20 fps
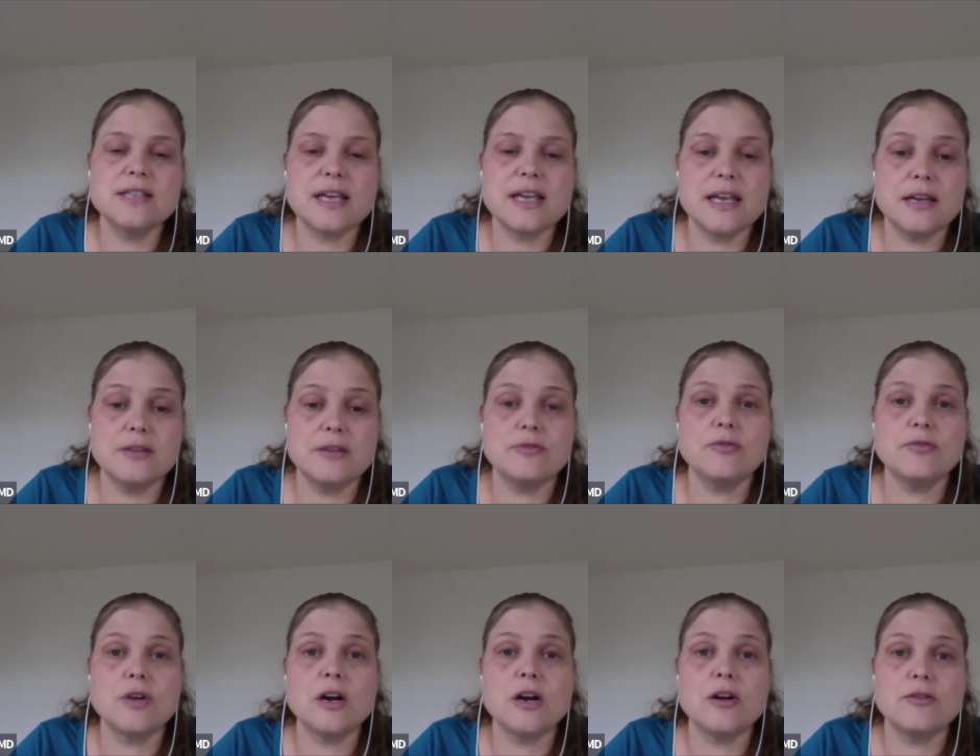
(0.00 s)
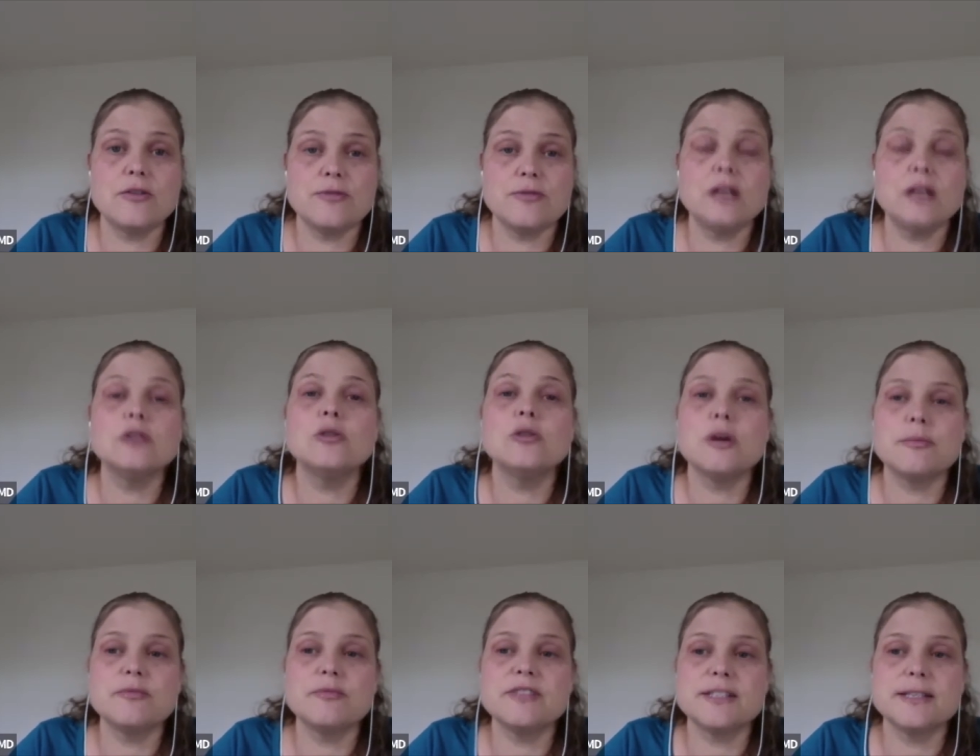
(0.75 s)
and for our follow up
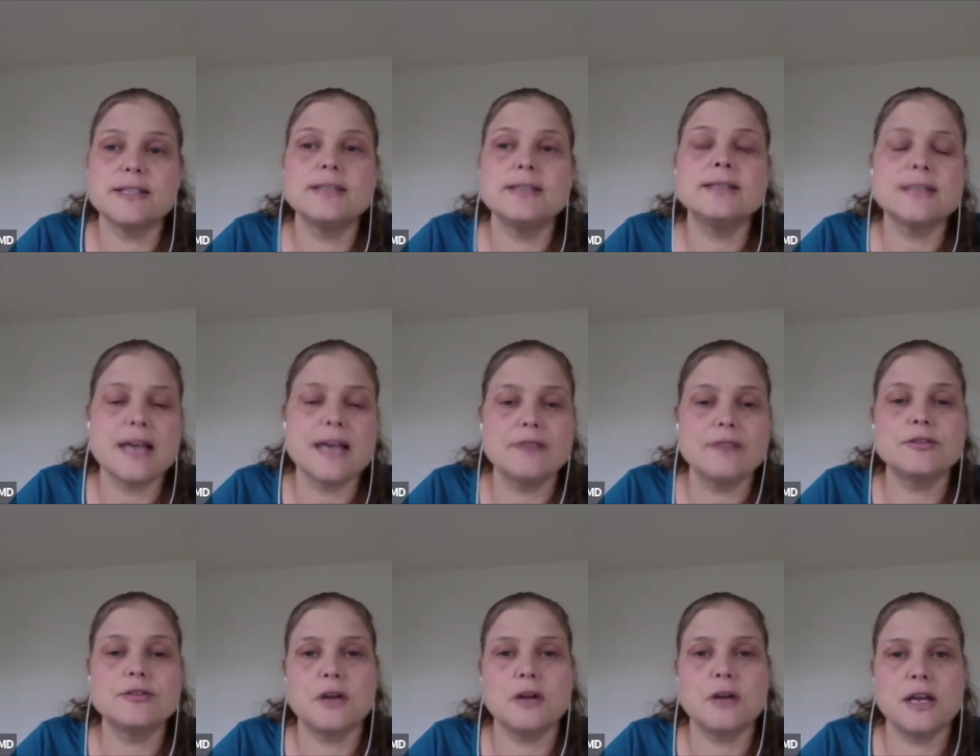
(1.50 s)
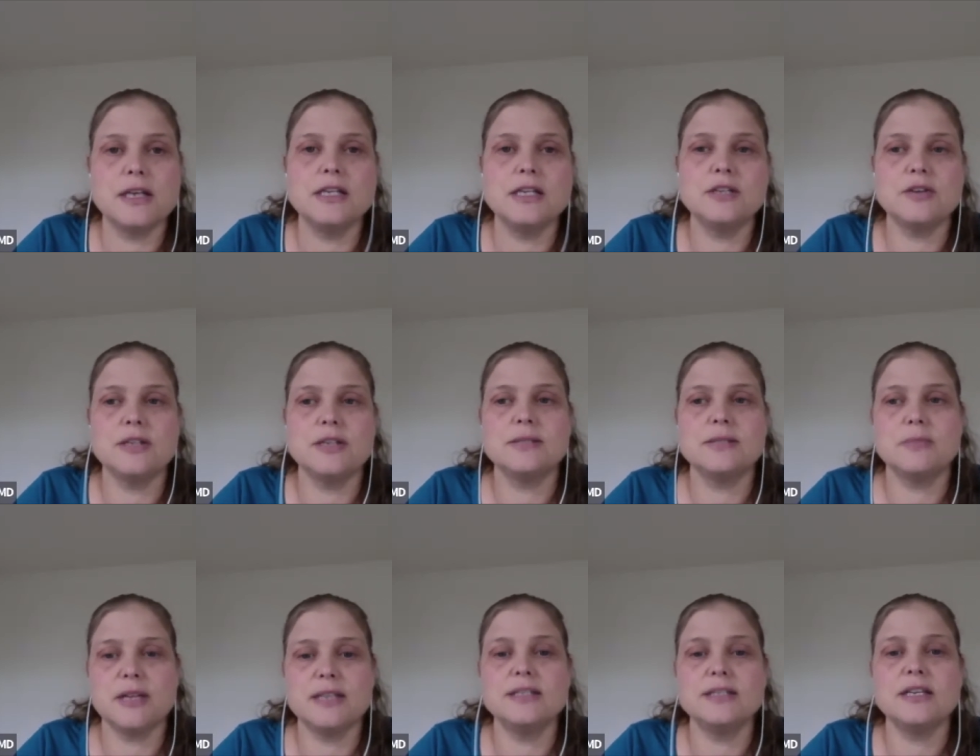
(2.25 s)
visits after kidney
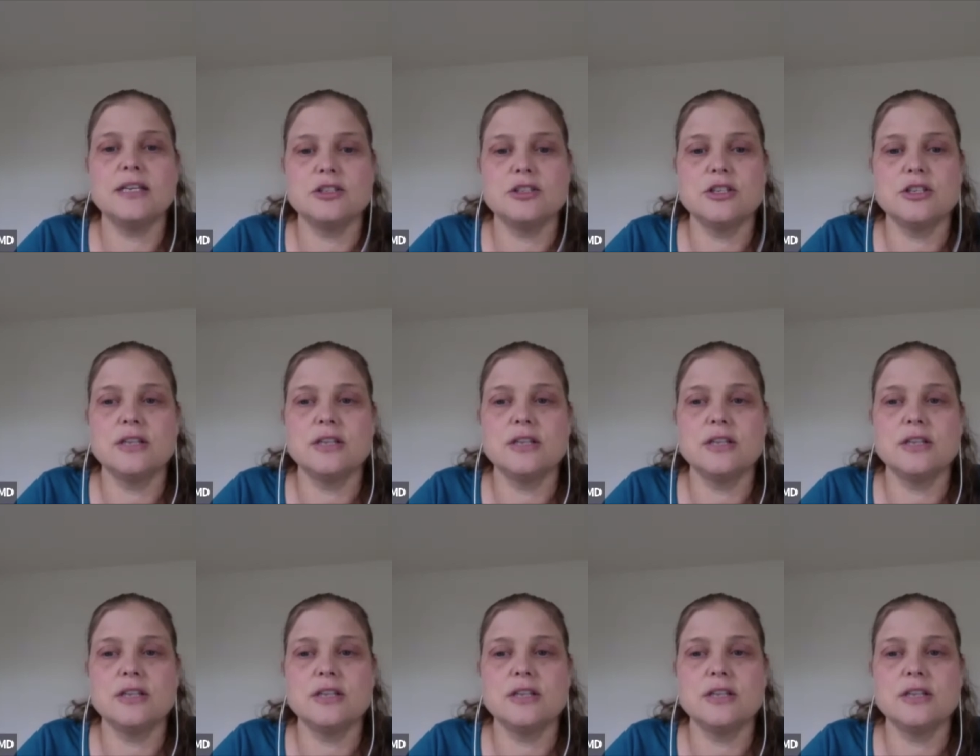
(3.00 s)
transplantation